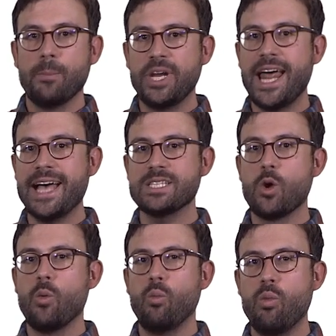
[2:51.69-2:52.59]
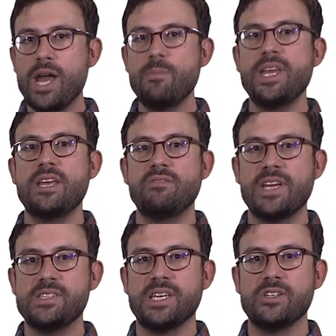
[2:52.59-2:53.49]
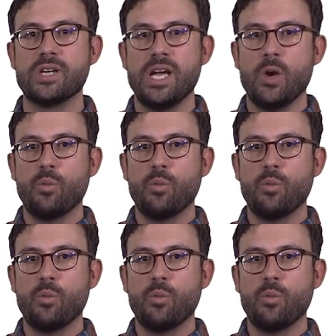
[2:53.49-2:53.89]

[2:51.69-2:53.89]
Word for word: But it has one main advantage,